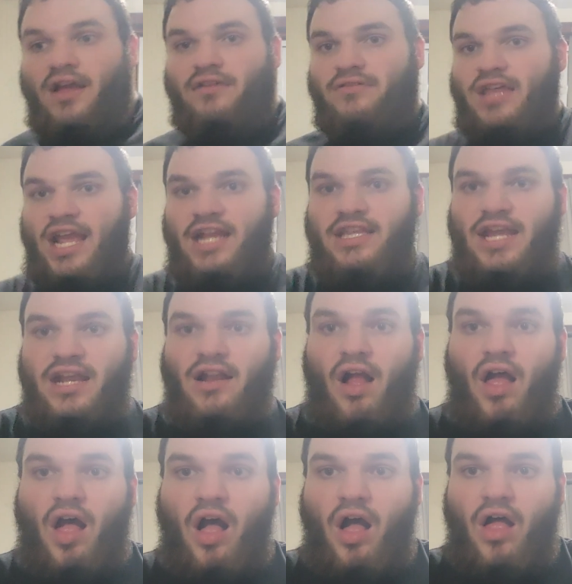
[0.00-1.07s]
they did
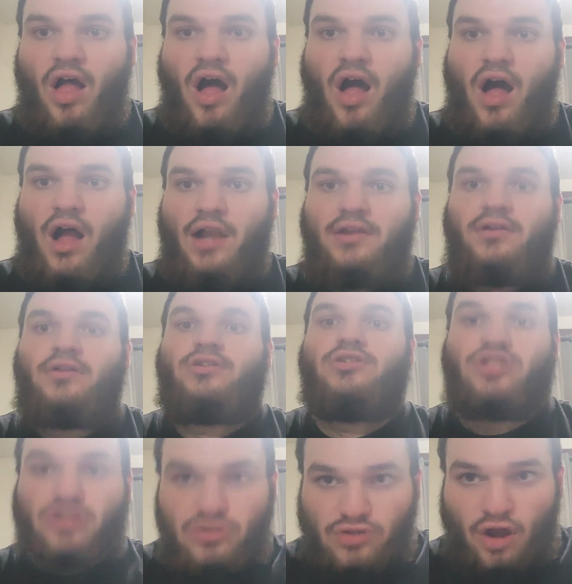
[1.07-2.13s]
all on
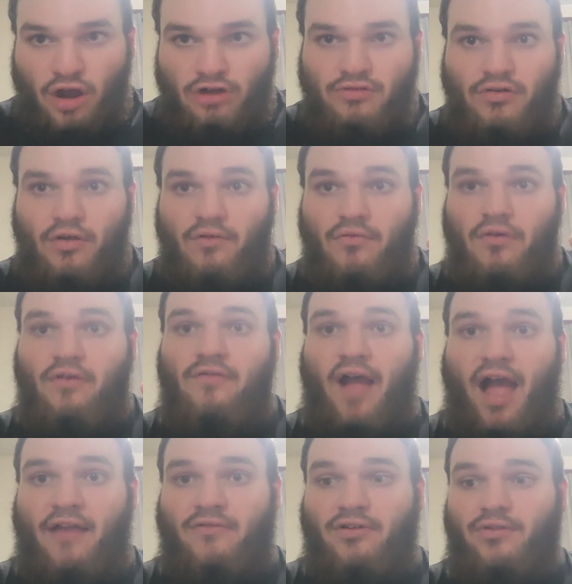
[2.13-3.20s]
Dark
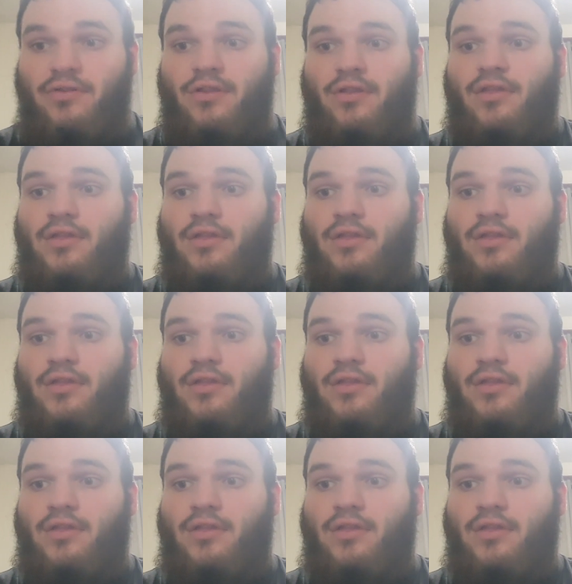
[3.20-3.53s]
Revival.